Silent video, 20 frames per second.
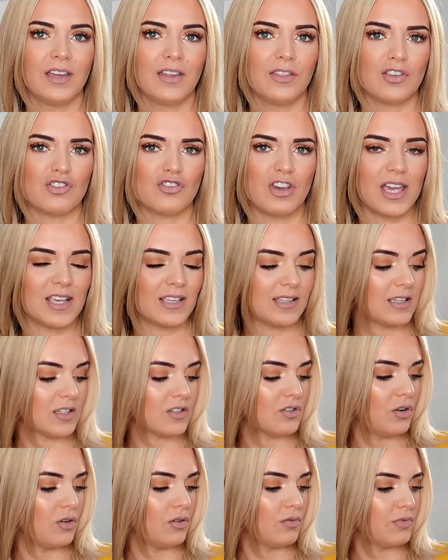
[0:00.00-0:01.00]
the dress
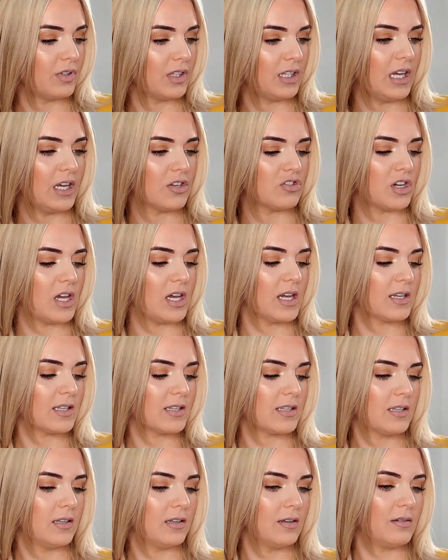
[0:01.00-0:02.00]
that's not really a
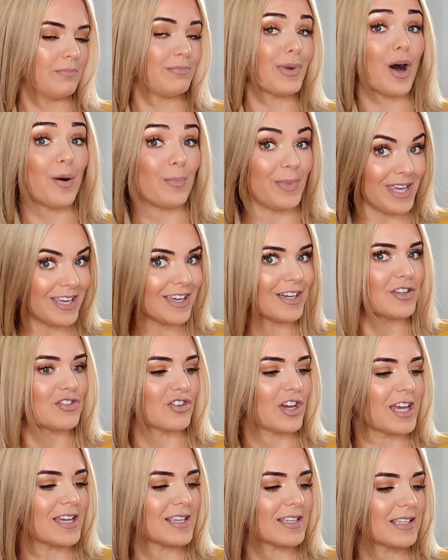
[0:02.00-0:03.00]
dress, but I'll make it a
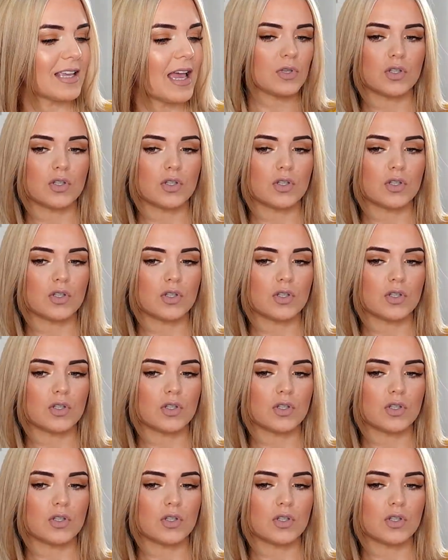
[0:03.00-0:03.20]
dress.